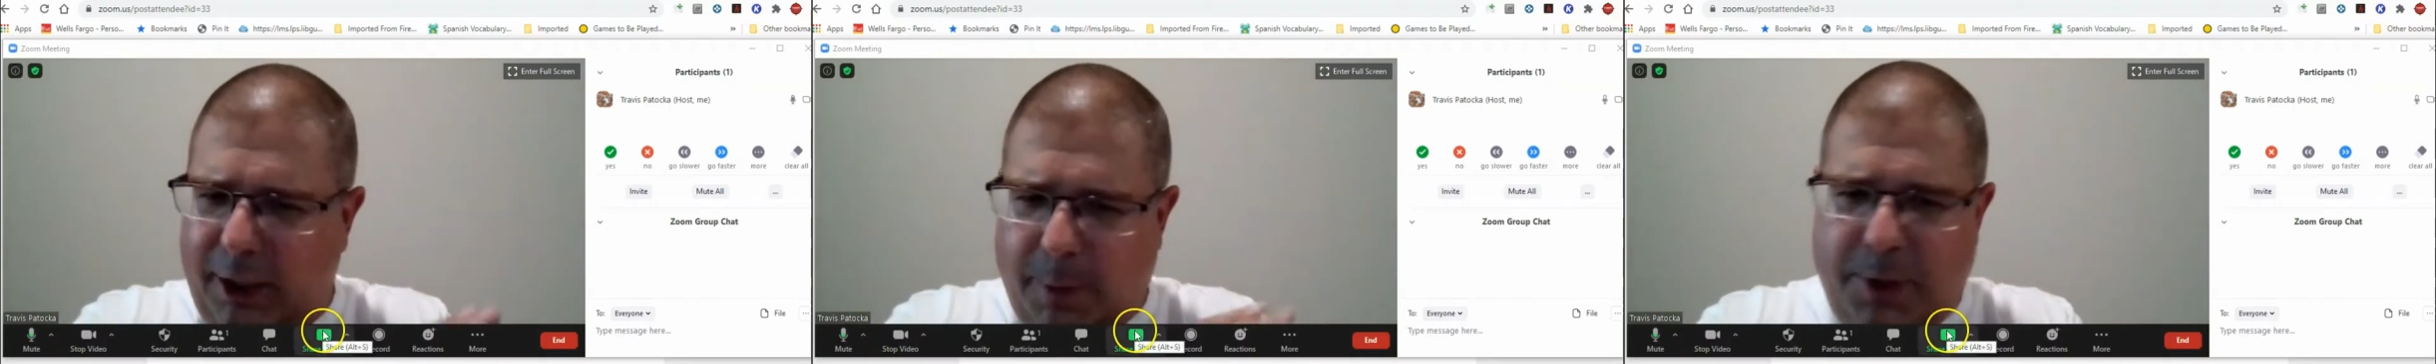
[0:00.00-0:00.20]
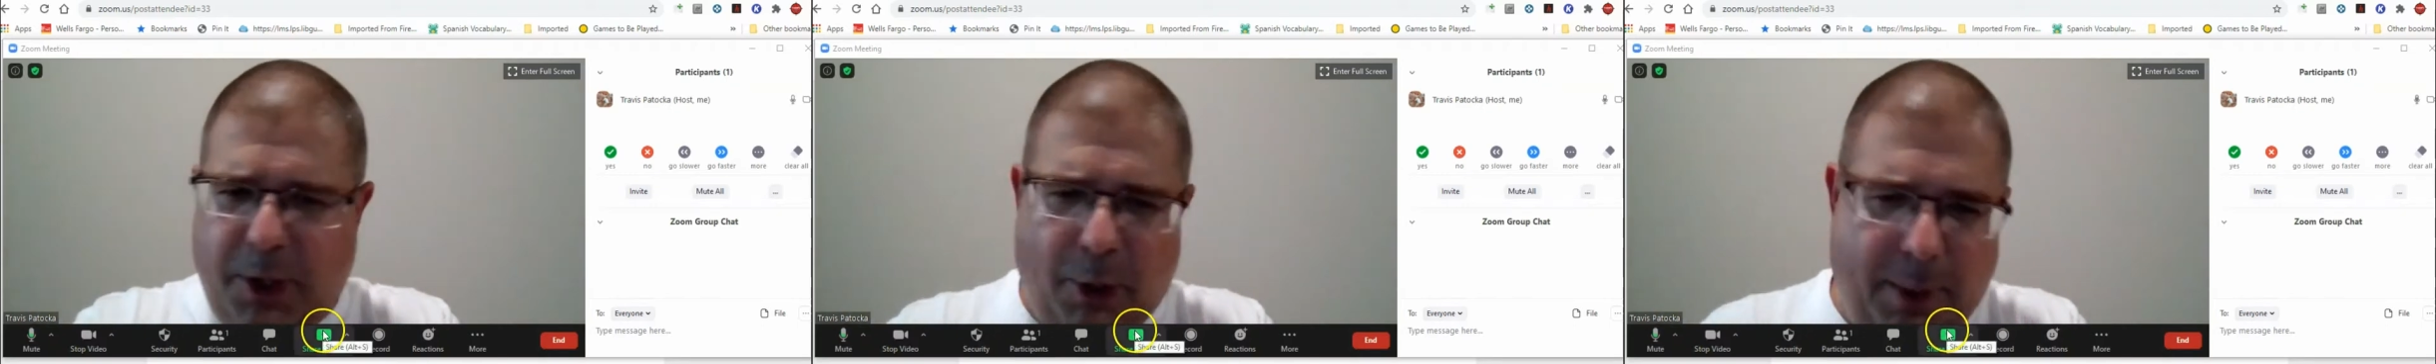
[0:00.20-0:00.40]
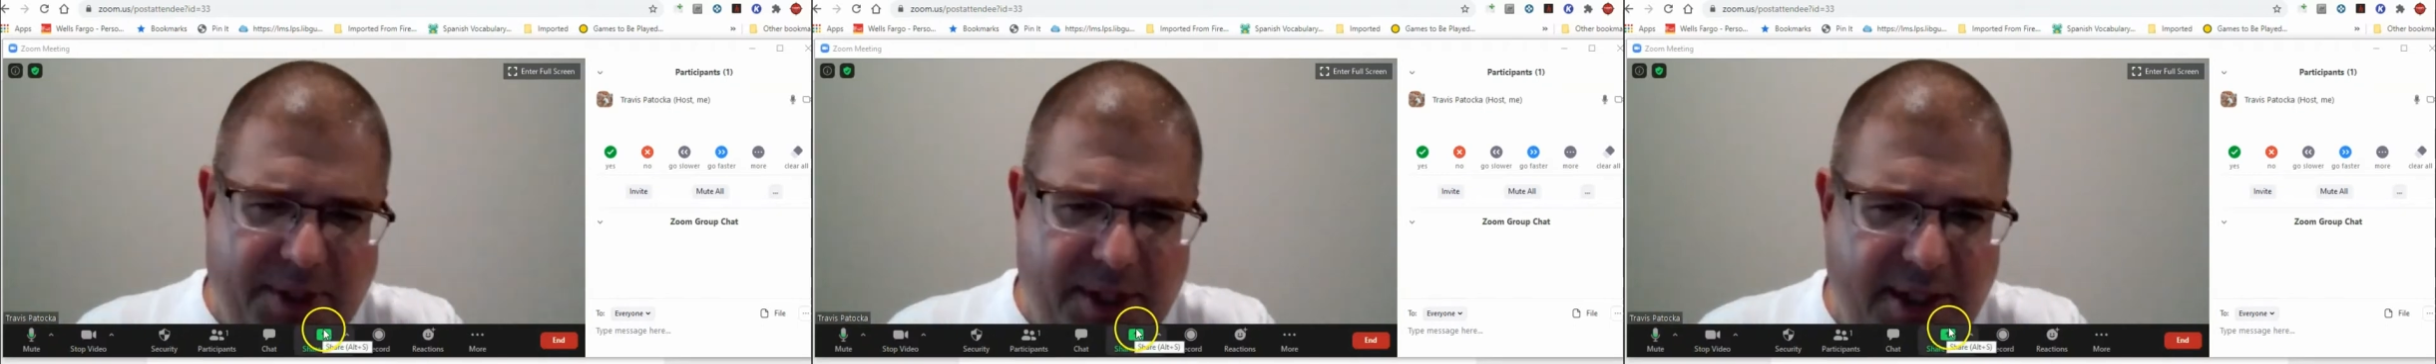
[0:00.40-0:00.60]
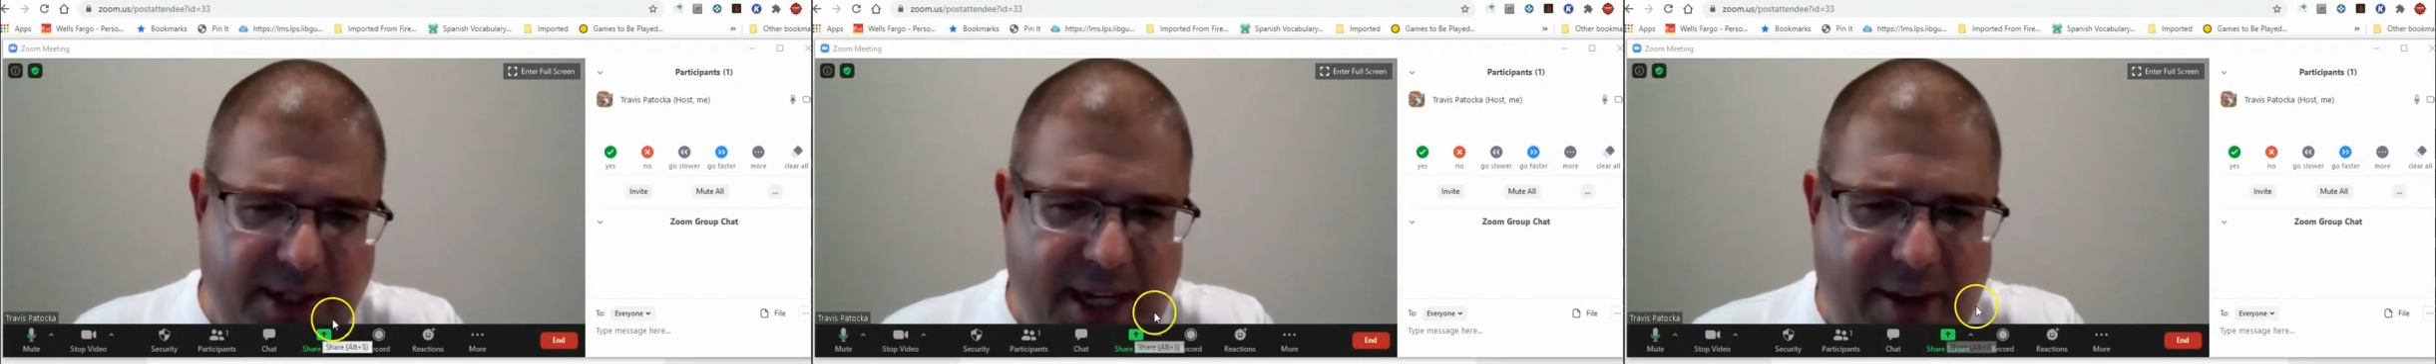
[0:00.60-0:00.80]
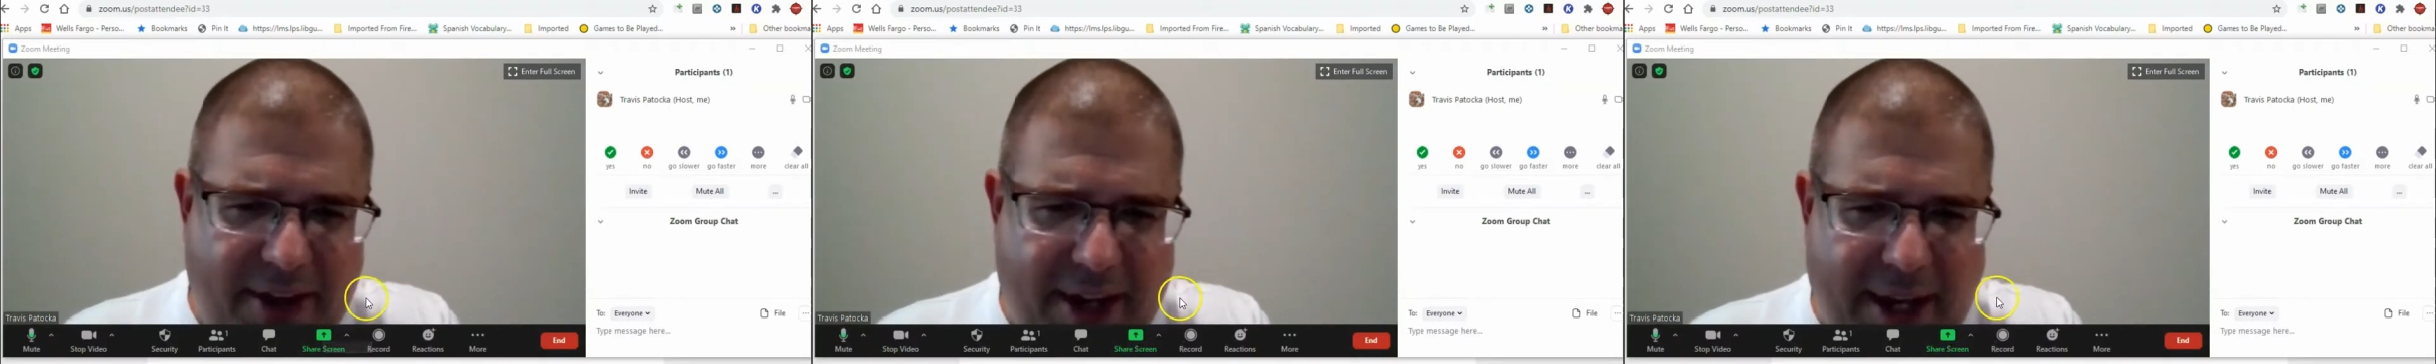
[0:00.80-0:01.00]
computer up to the
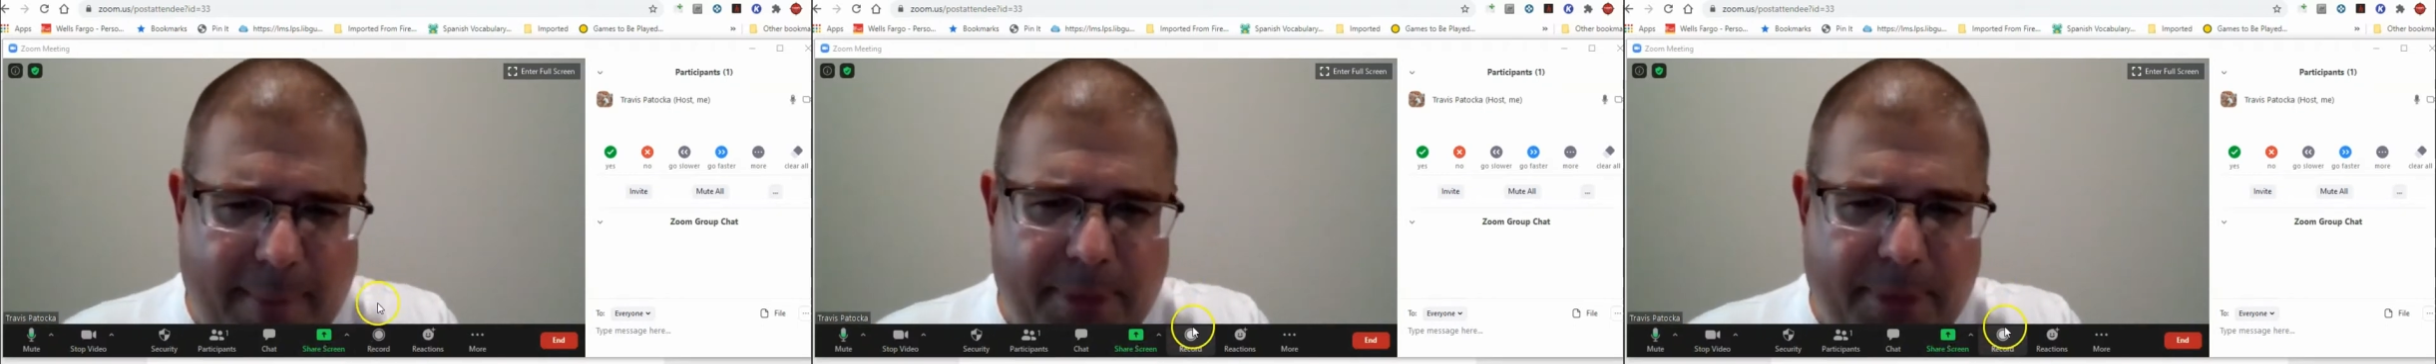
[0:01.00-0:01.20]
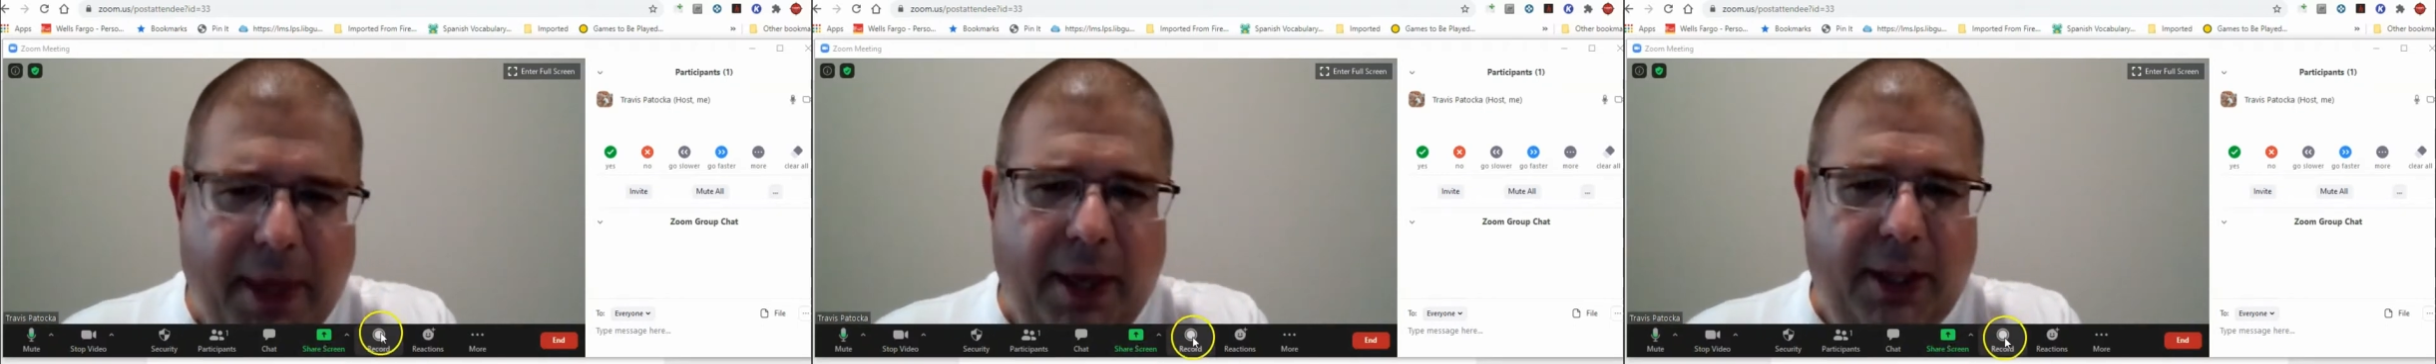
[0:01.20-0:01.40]
TV.